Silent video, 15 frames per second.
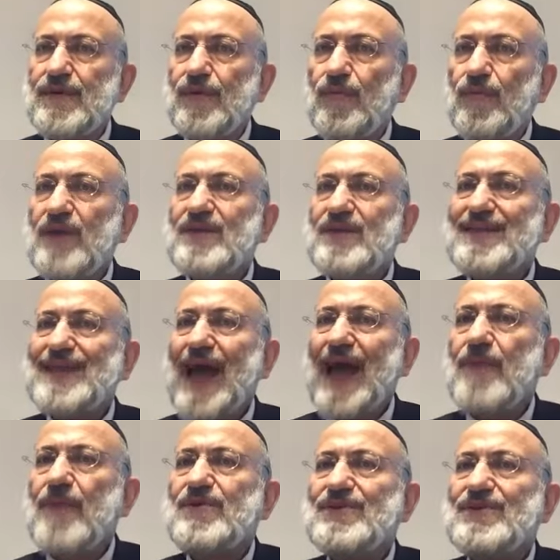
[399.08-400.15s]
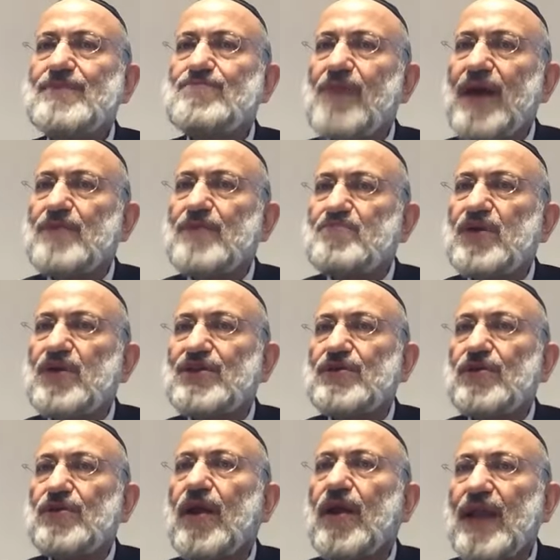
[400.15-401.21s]
What happens in my
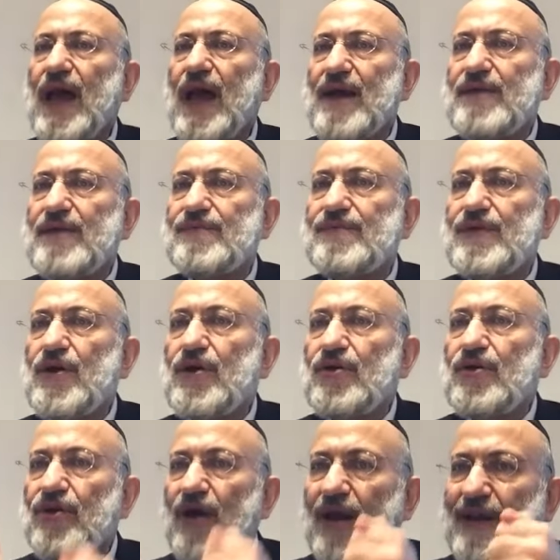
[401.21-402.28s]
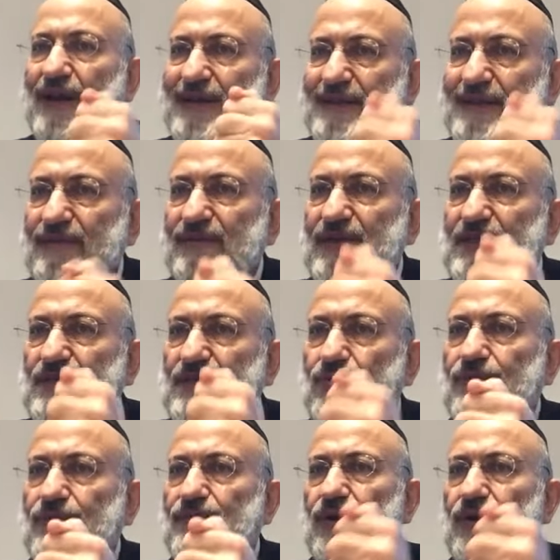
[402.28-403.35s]
personal life, collectively is
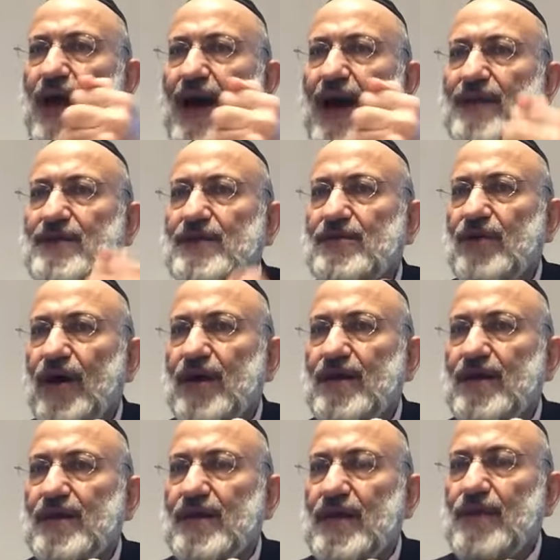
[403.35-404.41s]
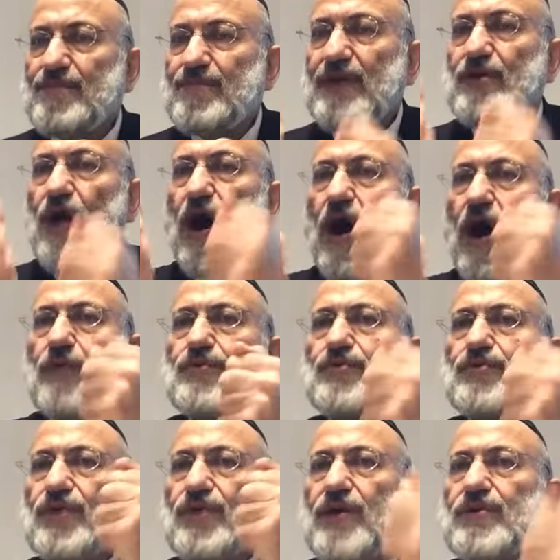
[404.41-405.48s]
good for Kahal Israel. But how
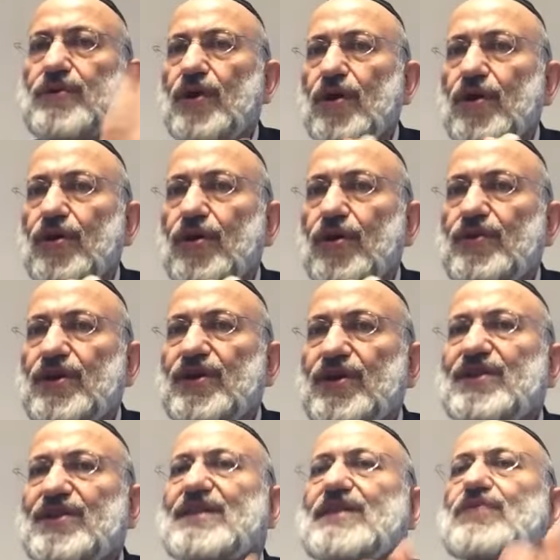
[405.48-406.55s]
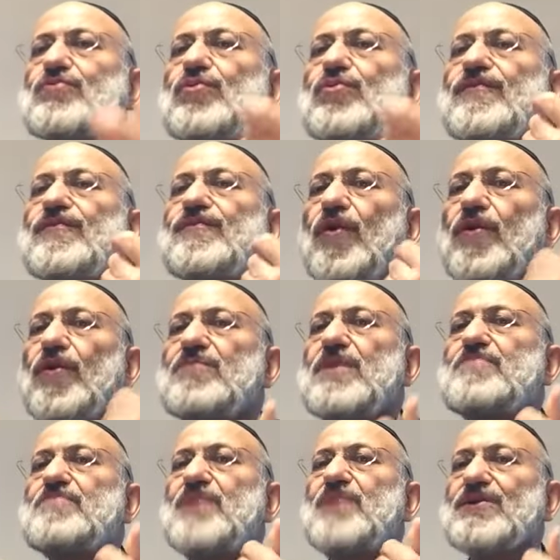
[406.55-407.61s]
should I know this is good for
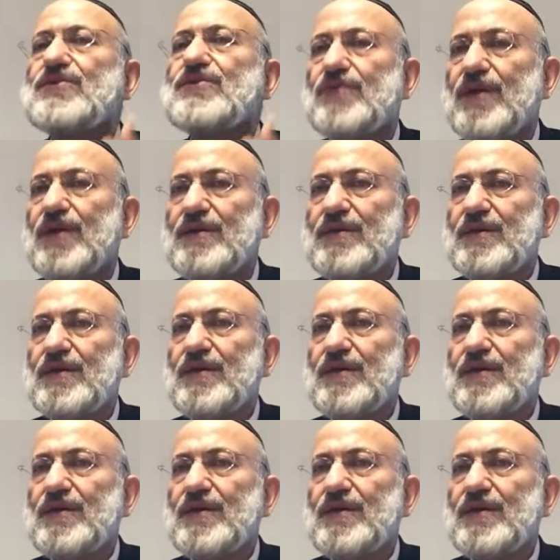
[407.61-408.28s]
me personally?